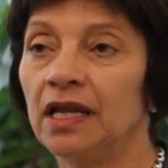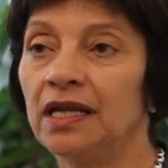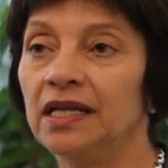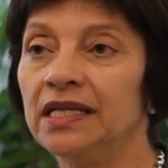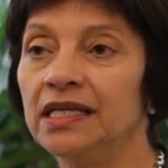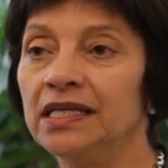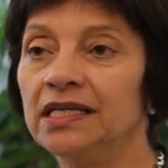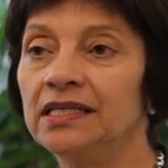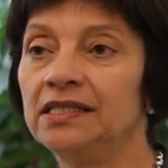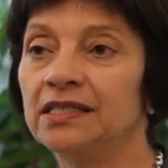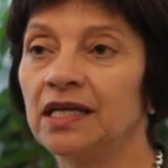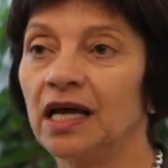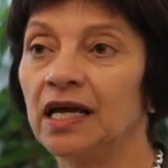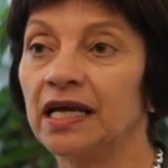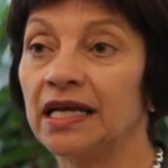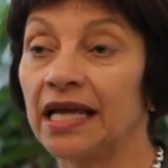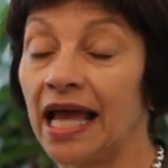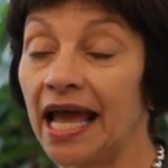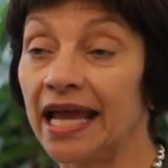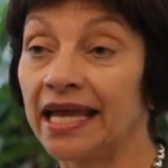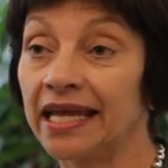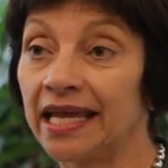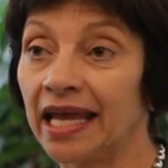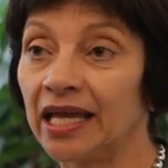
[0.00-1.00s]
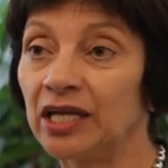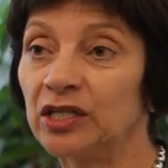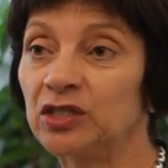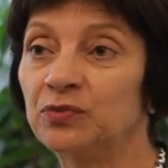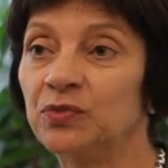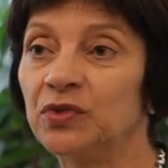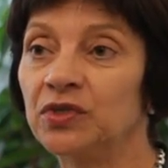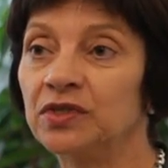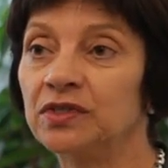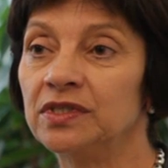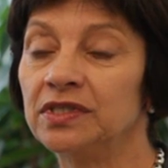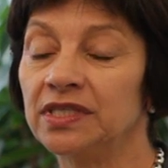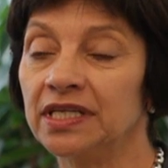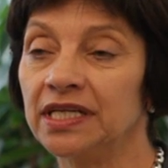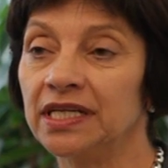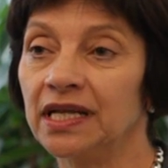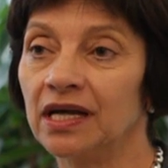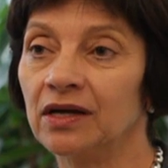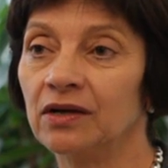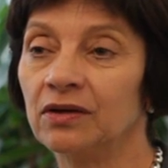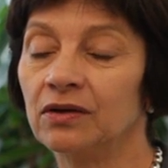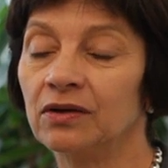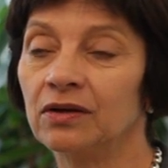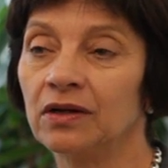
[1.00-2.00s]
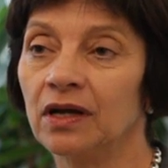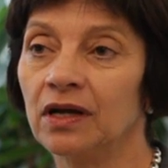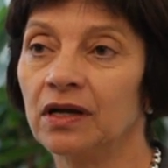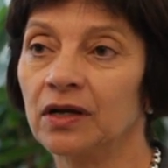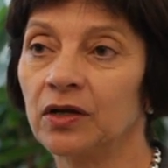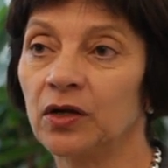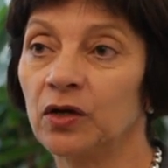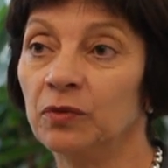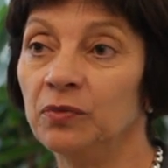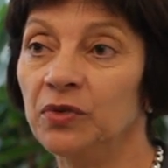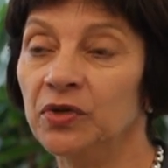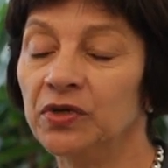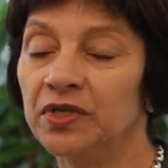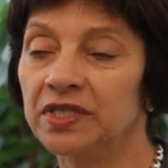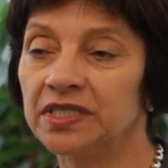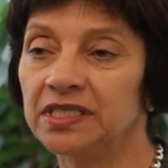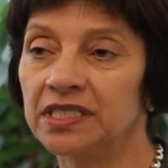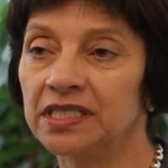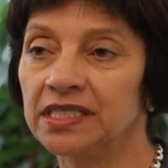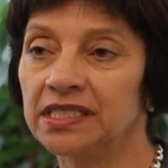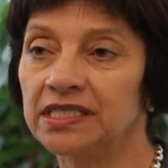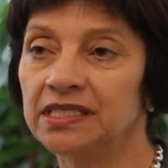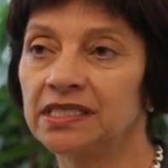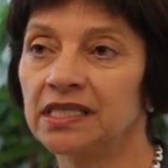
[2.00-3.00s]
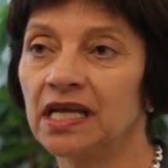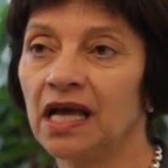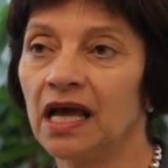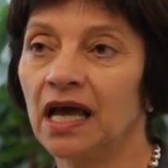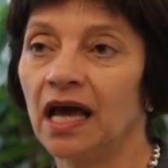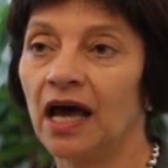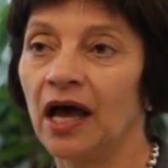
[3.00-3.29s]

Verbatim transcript: lead engagement in our uh, communities,